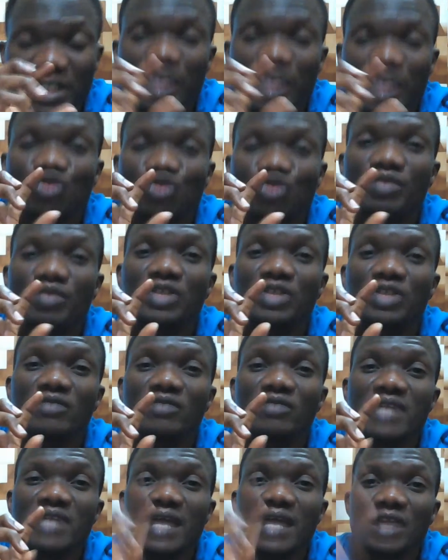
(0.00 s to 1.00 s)
instrument
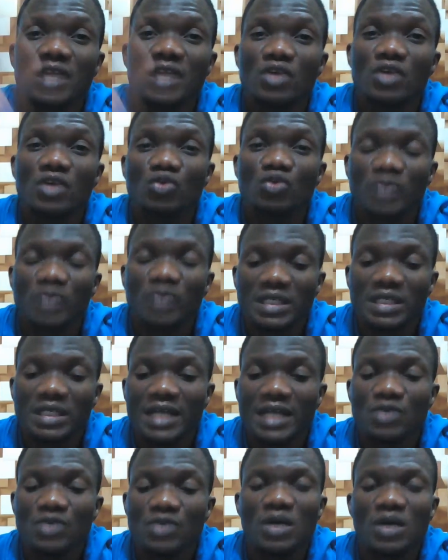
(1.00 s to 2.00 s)
of death to
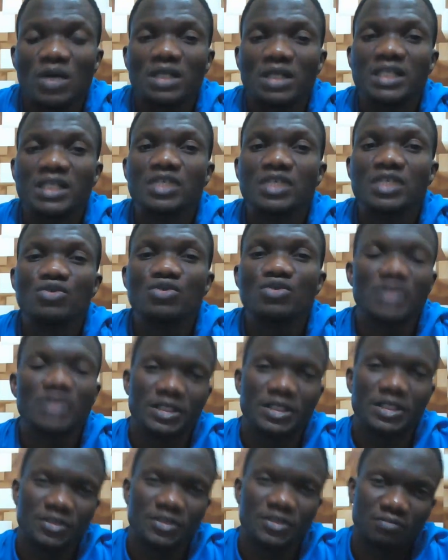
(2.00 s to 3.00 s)
render you earthly
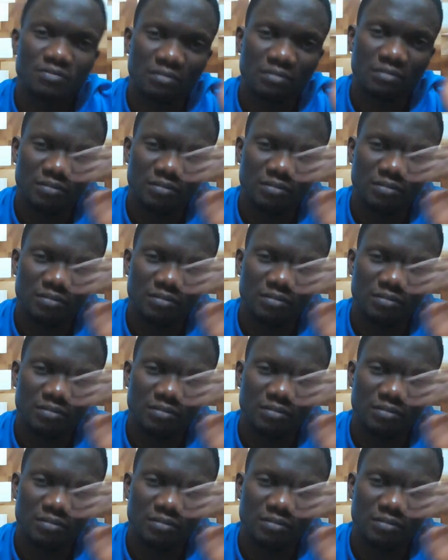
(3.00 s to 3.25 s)
useless.